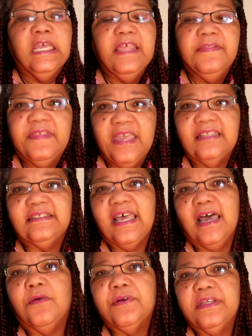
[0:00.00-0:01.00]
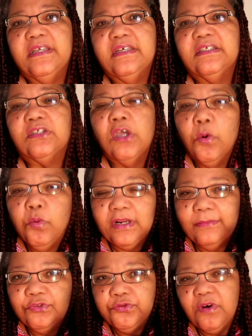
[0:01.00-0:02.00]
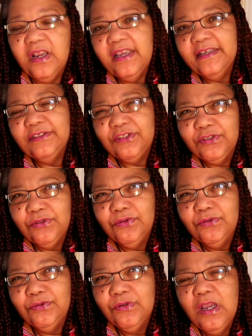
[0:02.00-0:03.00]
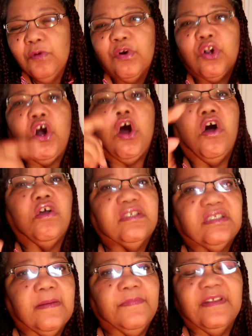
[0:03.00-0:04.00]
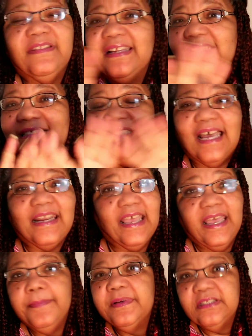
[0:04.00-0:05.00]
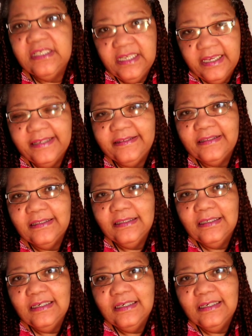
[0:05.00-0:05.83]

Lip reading: And that's how it is when I'm trying to recall something that has not happened yet.